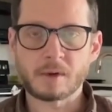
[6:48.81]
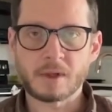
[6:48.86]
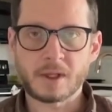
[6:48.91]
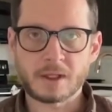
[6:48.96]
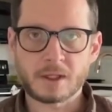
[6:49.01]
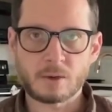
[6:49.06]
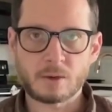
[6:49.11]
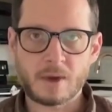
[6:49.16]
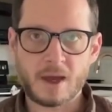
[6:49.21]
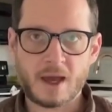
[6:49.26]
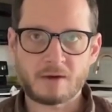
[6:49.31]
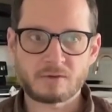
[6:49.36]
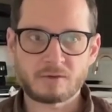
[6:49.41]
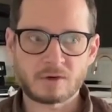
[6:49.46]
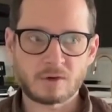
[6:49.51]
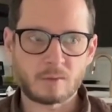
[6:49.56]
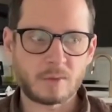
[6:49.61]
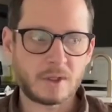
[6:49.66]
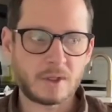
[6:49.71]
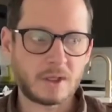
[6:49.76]
Like you have
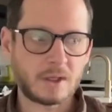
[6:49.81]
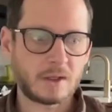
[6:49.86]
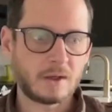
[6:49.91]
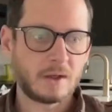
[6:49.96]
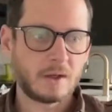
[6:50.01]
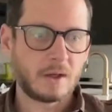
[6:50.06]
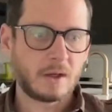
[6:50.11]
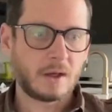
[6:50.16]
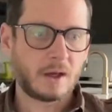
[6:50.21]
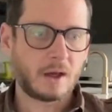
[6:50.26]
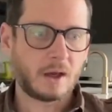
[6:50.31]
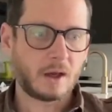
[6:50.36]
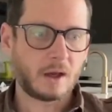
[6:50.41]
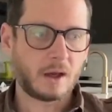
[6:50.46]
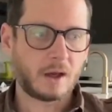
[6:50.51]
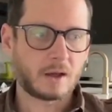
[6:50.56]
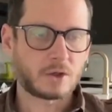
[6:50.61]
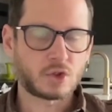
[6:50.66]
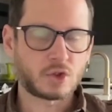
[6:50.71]
to be uh,